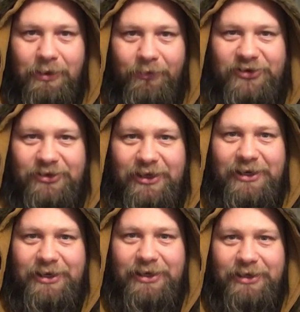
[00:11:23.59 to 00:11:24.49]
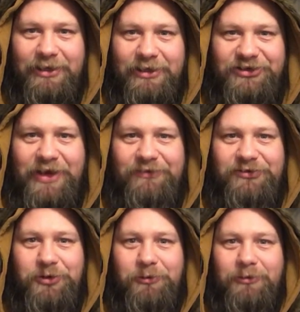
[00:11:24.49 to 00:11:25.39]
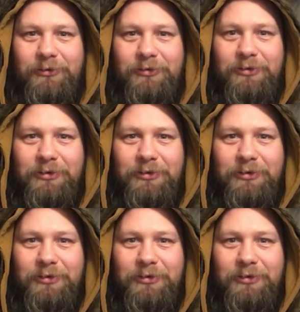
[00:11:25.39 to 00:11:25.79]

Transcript: This lady saves Thor.